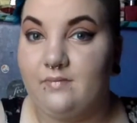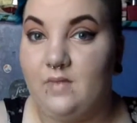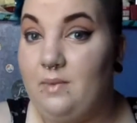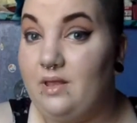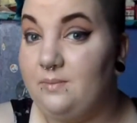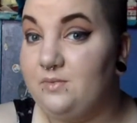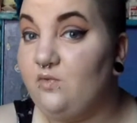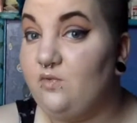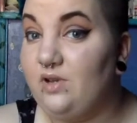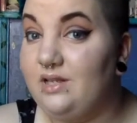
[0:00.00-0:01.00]
And my lips
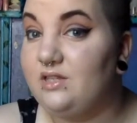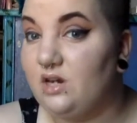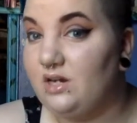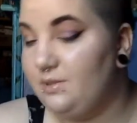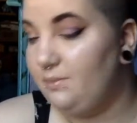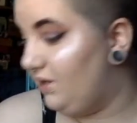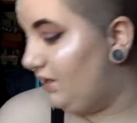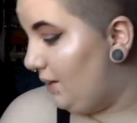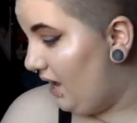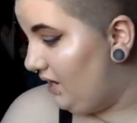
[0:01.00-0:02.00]
are really starting to
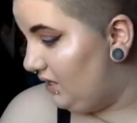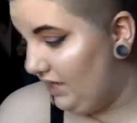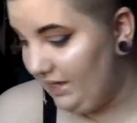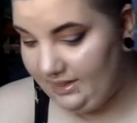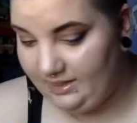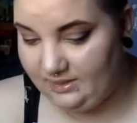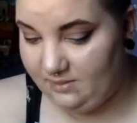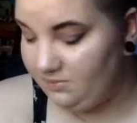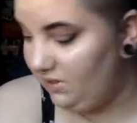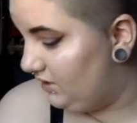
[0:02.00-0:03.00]
burn. I'm kind of liking this
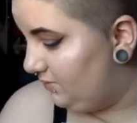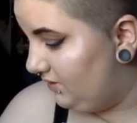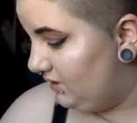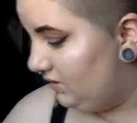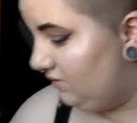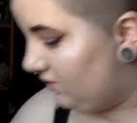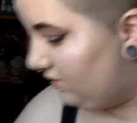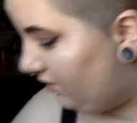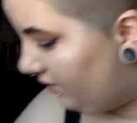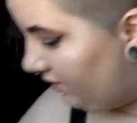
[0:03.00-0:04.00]
lip gloss with this
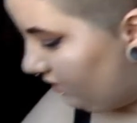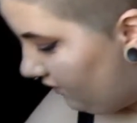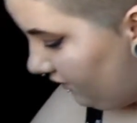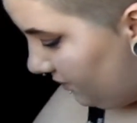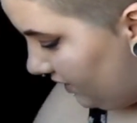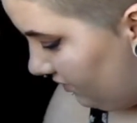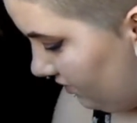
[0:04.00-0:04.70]
look, though. I don't know if I'm going to do